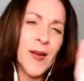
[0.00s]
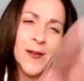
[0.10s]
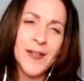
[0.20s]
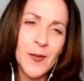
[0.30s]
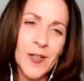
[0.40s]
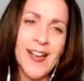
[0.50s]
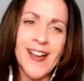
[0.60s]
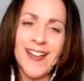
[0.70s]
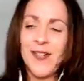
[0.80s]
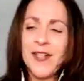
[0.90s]
women. We're
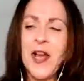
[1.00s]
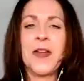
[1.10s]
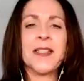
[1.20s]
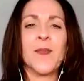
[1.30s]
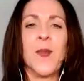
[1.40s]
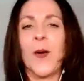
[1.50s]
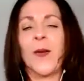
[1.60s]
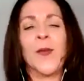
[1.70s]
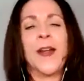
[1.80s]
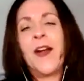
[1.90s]
not as
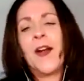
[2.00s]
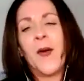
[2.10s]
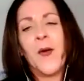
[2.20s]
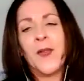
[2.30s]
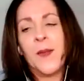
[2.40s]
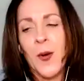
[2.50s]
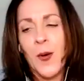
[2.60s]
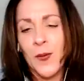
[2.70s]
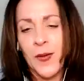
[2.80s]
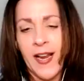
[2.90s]
important. We are the only
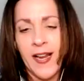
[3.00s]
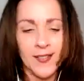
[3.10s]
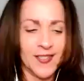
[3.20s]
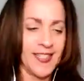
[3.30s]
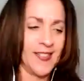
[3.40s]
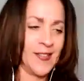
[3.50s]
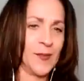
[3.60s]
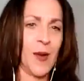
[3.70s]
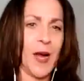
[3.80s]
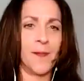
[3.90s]
procreators here and pop